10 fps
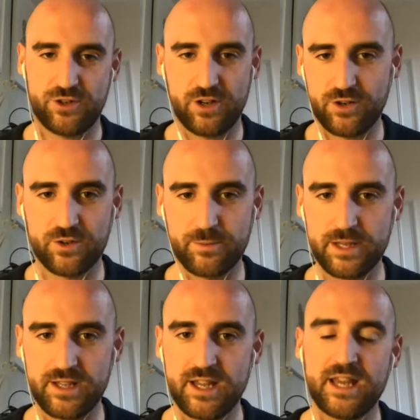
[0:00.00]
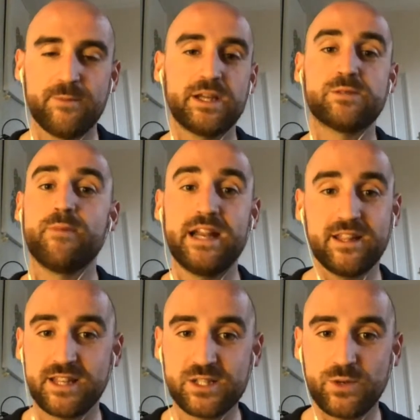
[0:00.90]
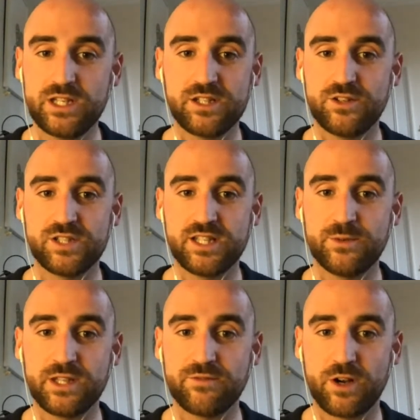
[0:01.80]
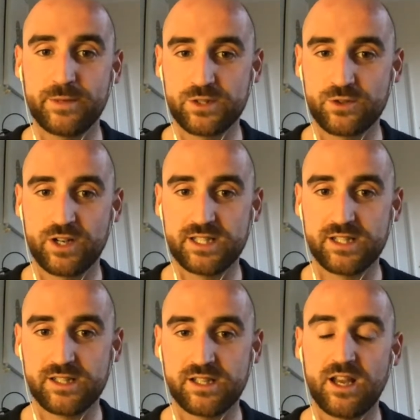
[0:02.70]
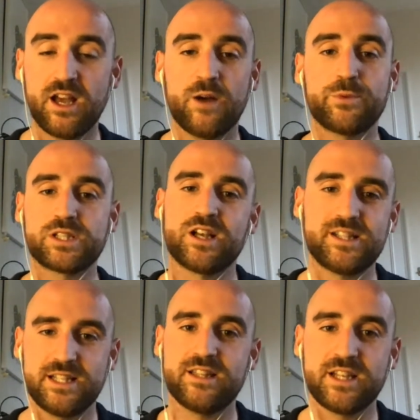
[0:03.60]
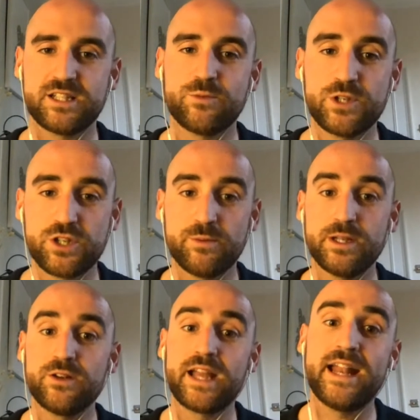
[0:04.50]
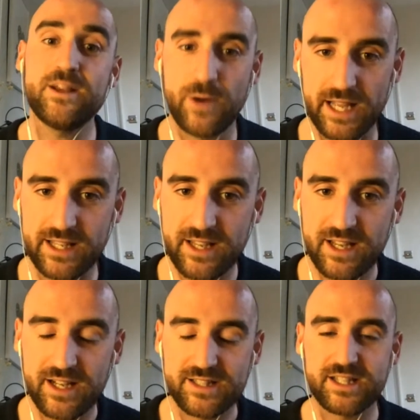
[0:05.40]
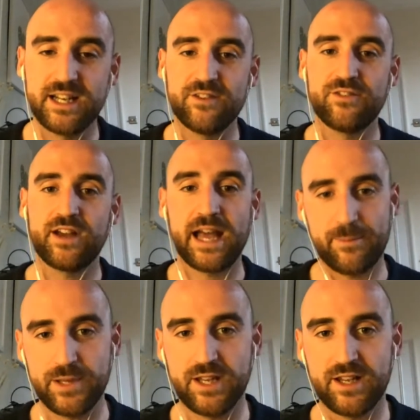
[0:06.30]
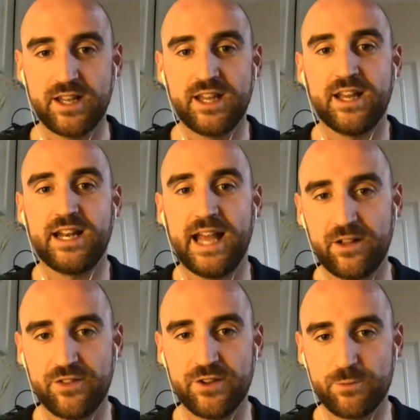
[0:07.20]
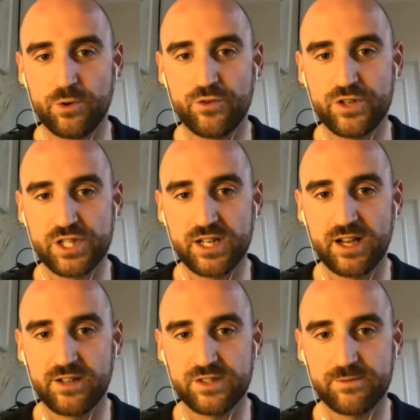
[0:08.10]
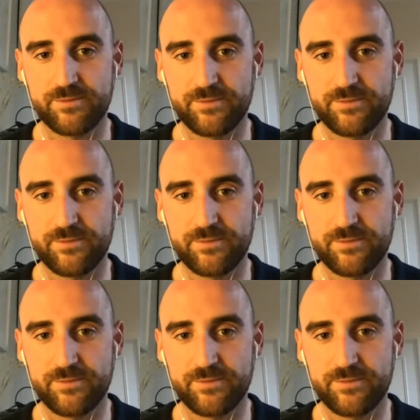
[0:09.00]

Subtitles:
our economy, because many of the things we need to do to deal with the environmental crisis are precisely the things that we should have been doing anyway to live happier and healthier, more efficient lives.